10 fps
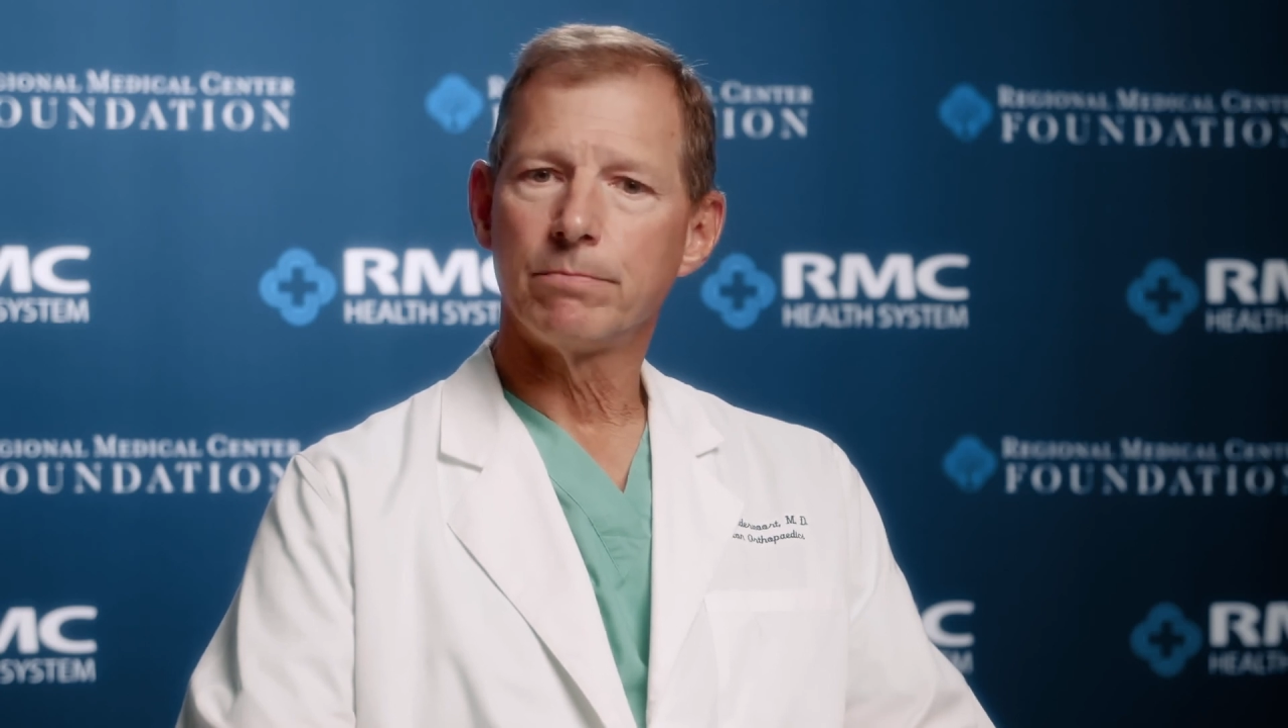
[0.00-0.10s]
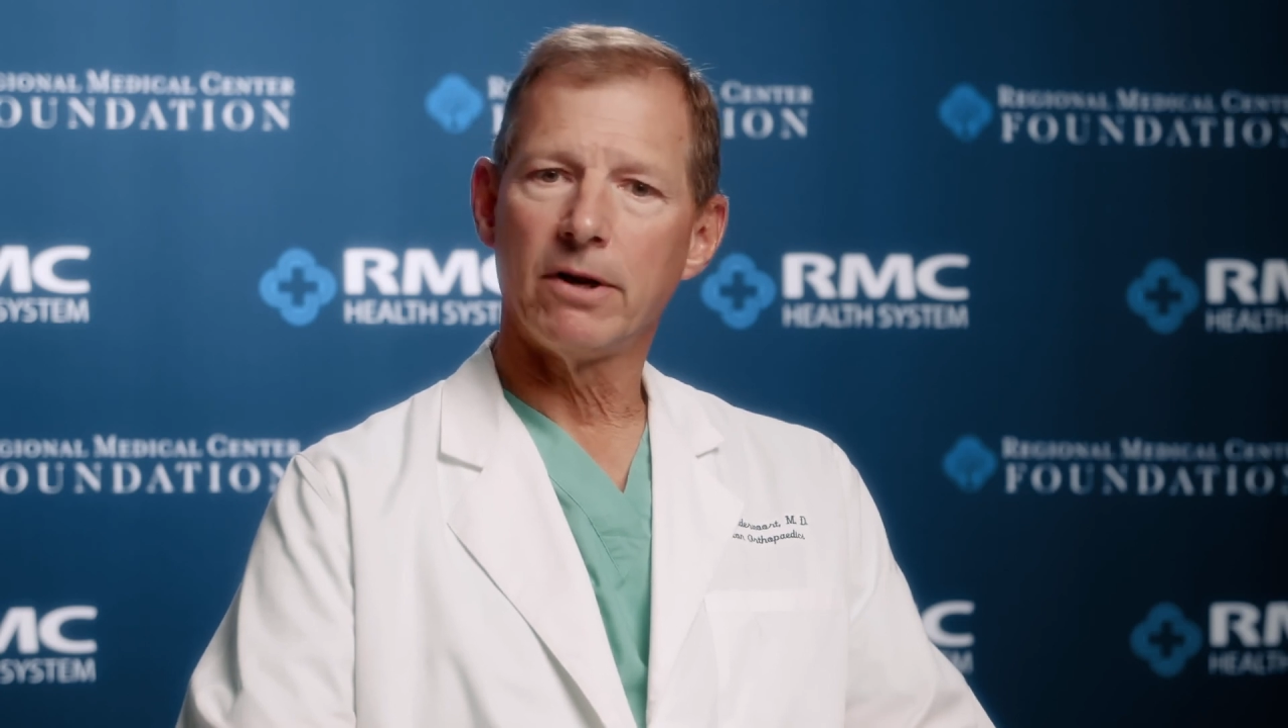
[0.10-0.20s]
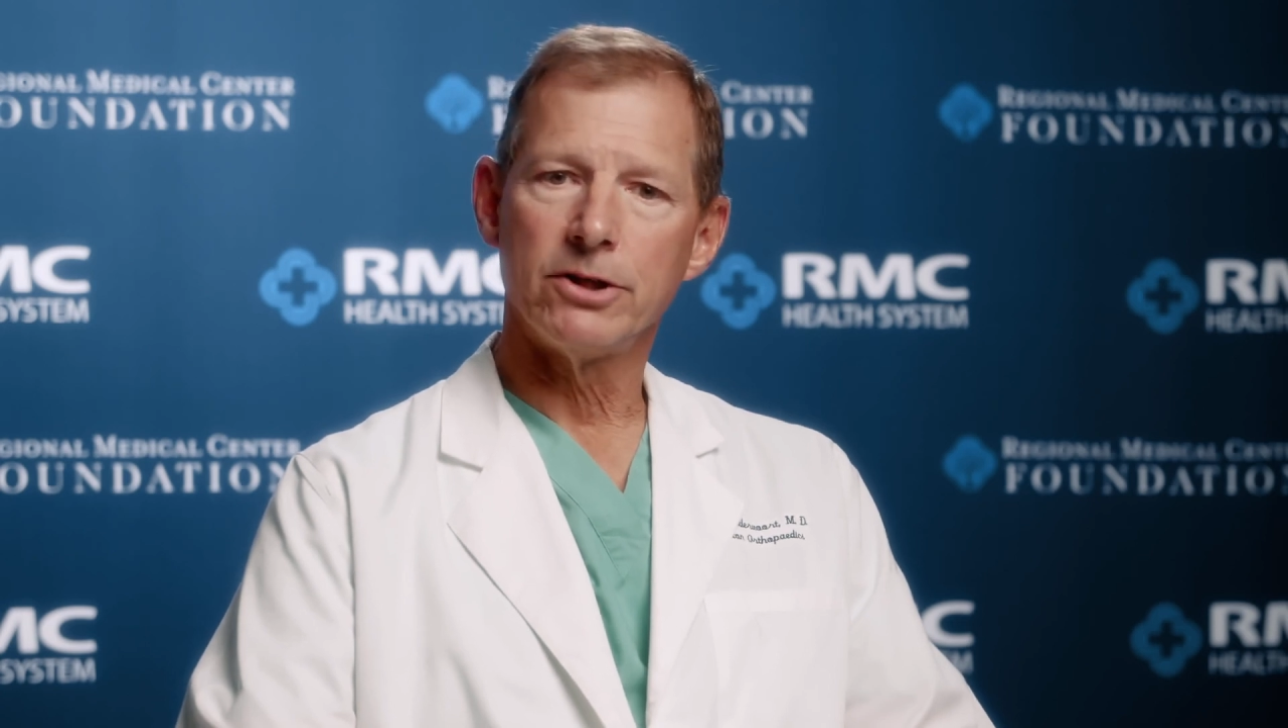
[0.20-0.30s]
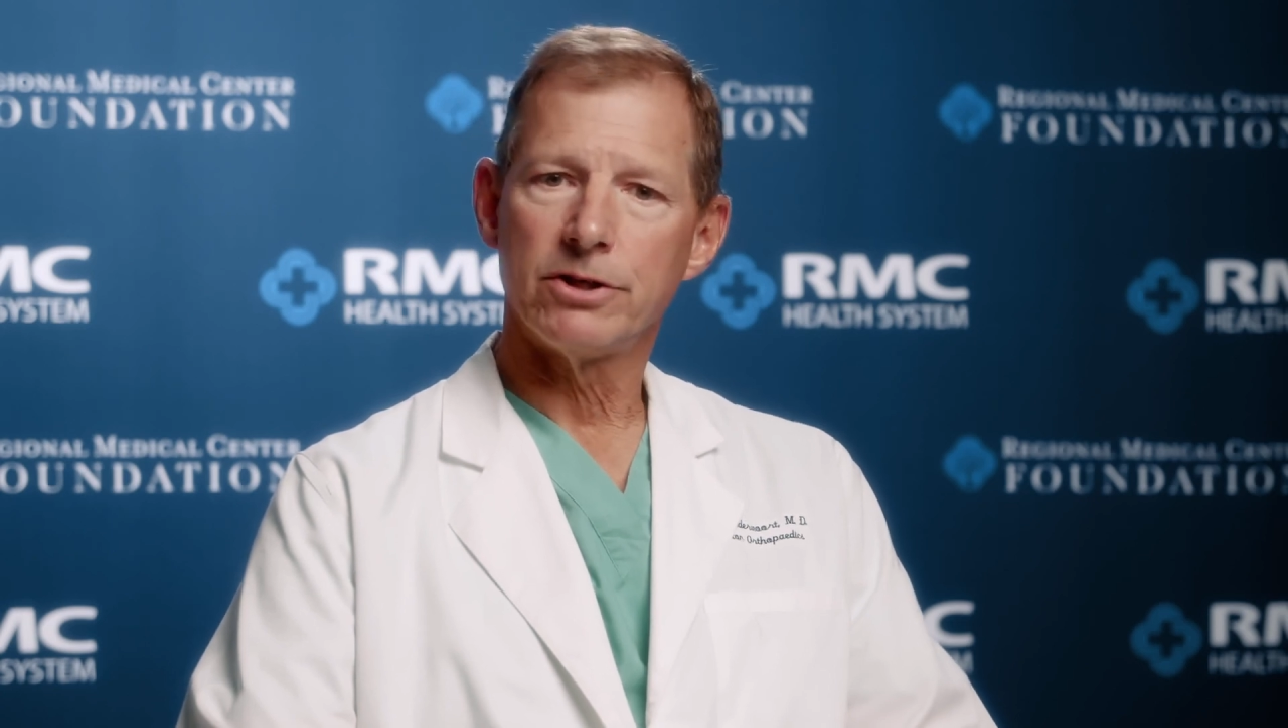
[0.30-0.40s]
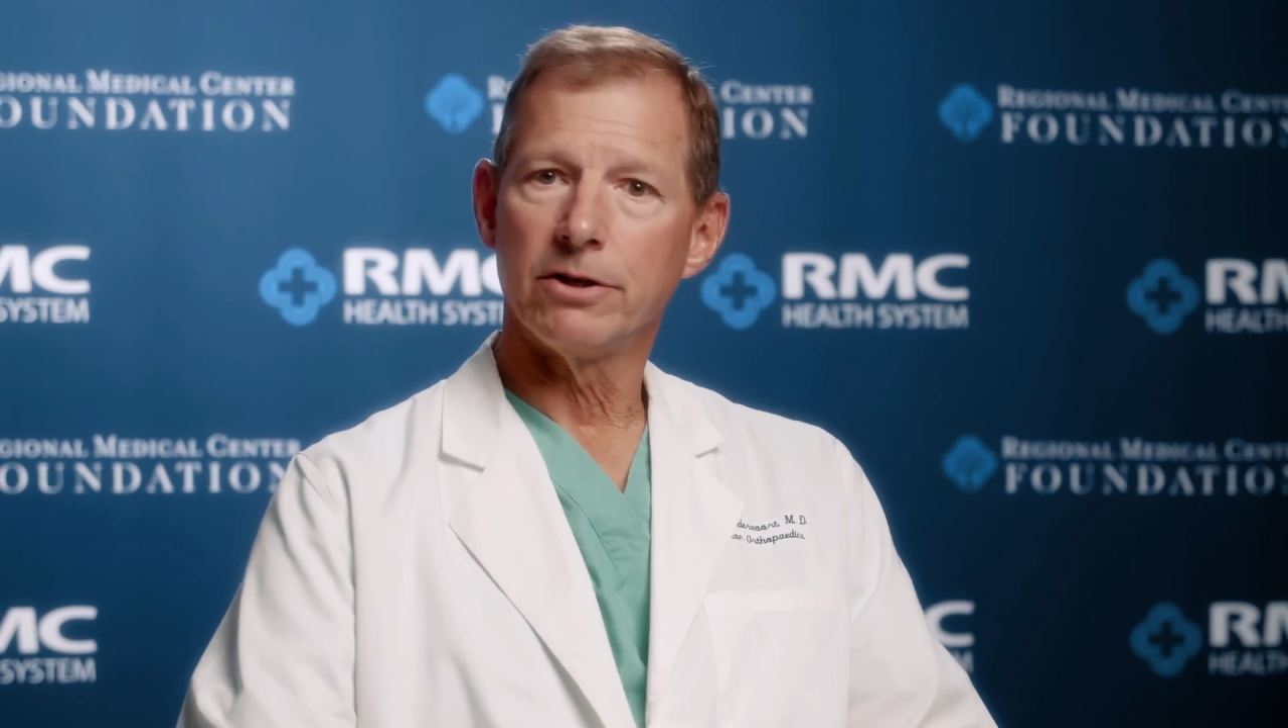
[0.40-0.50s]

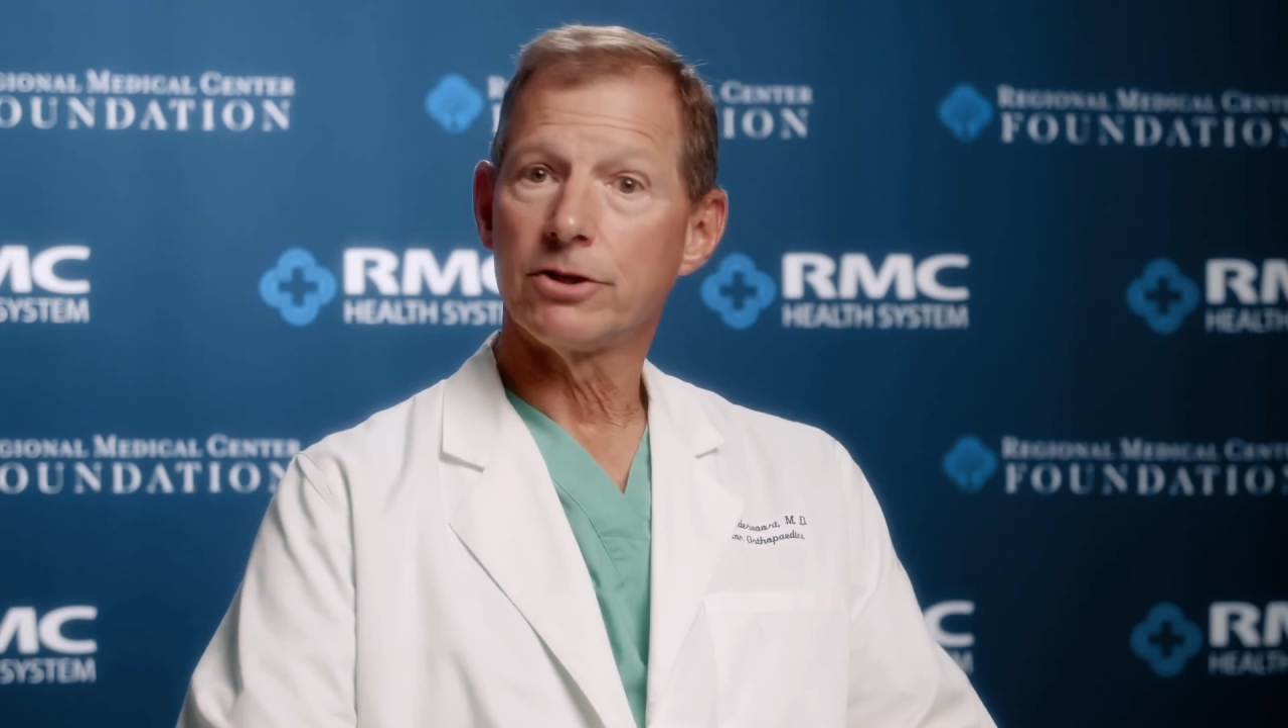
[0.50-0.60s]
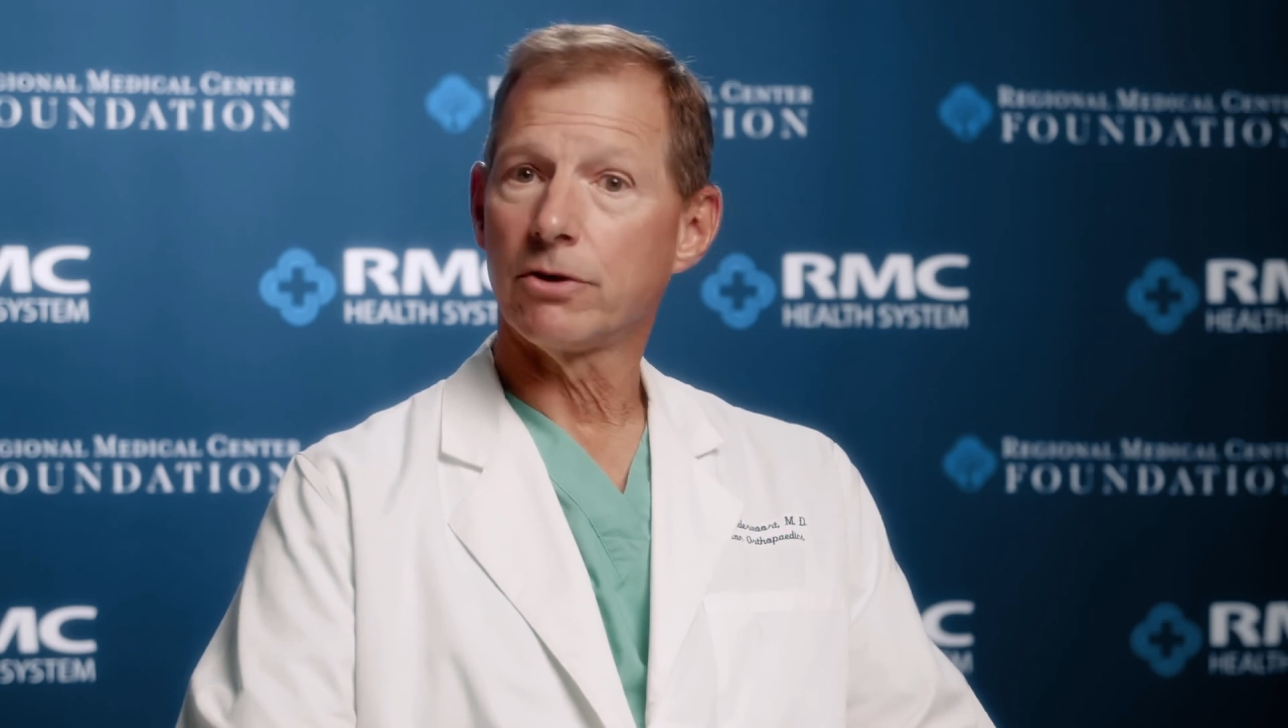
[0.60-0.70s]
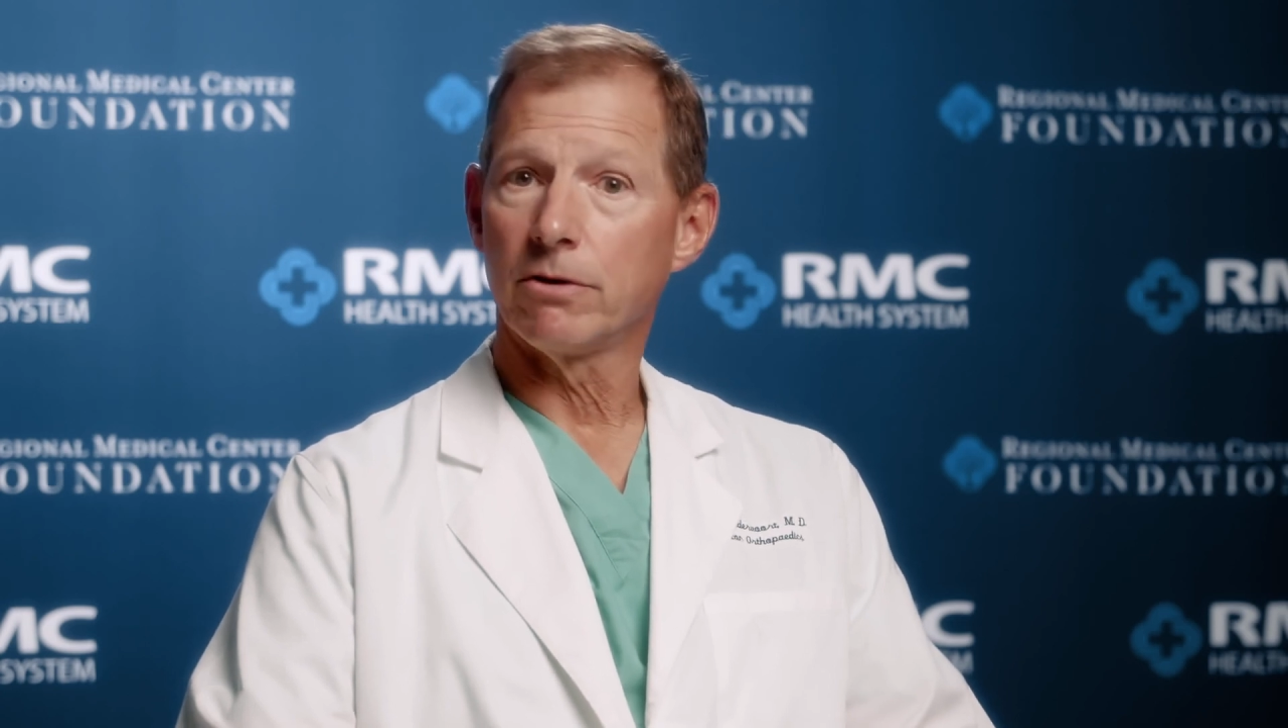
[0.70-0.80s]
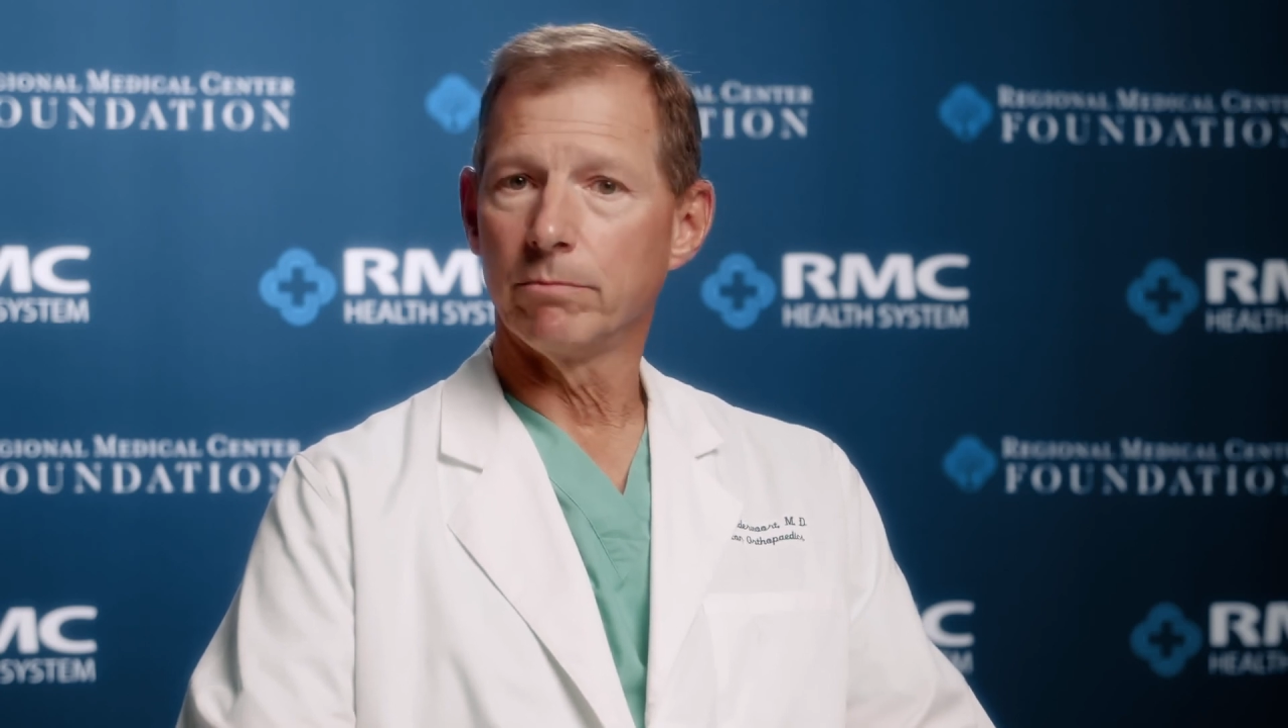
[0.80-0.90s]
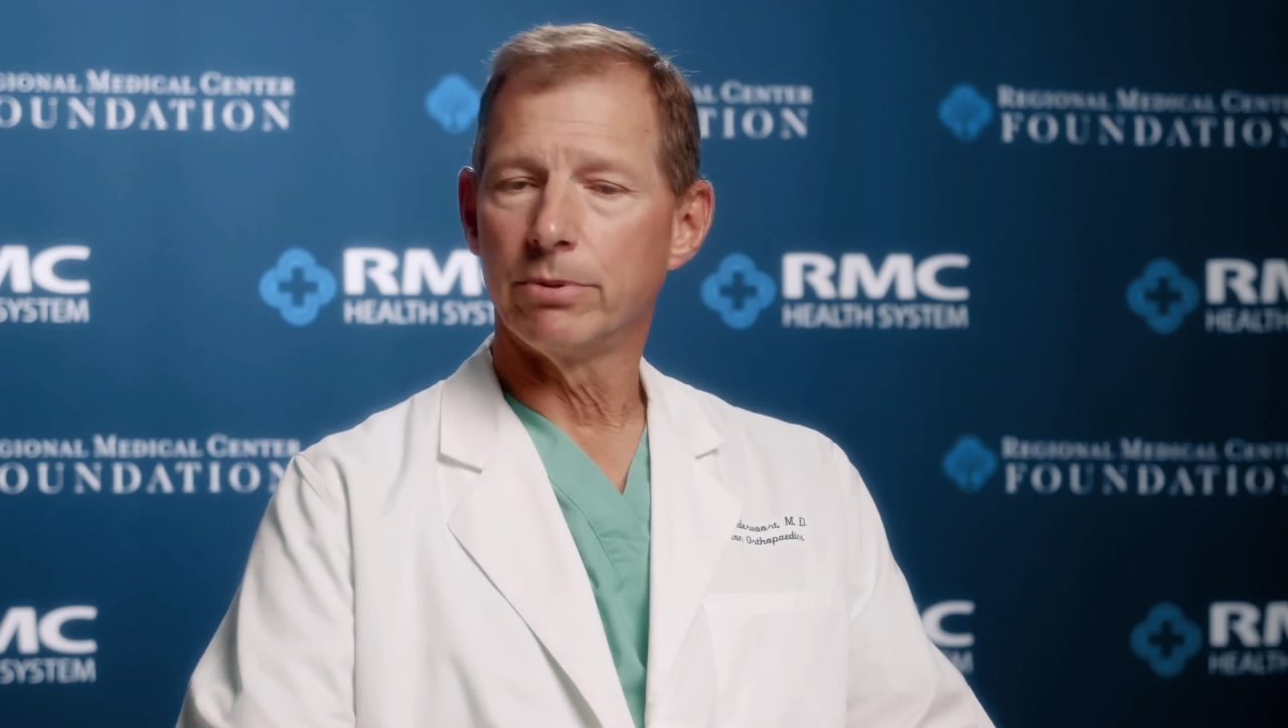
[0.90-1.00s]
placed in a certain